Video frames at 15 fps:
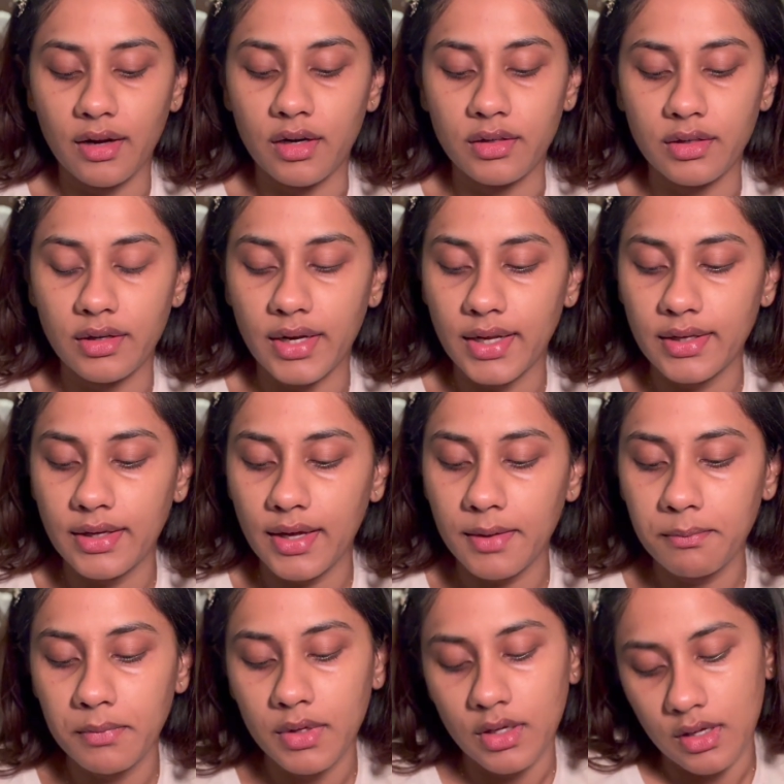under eye
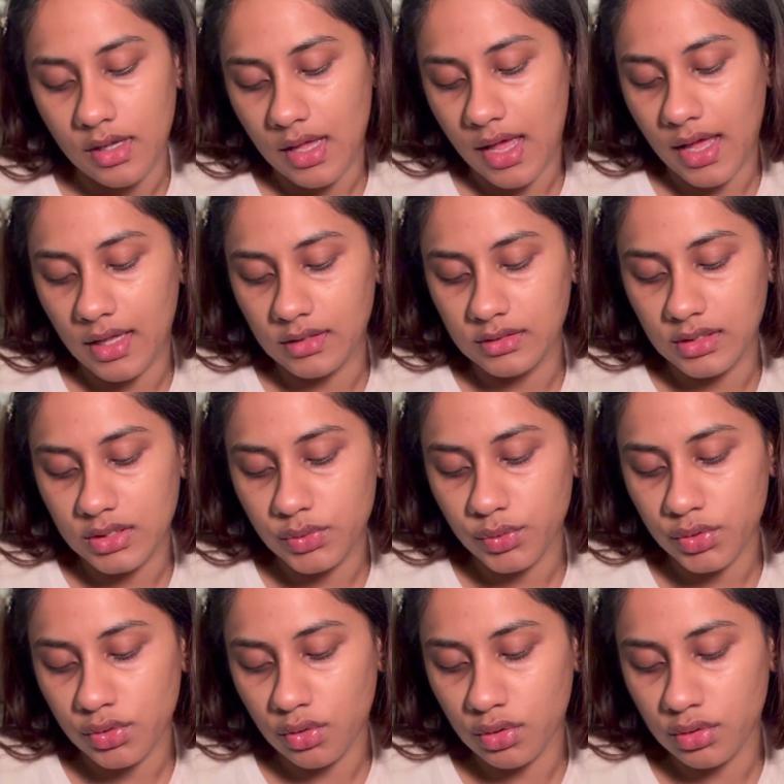game. And this was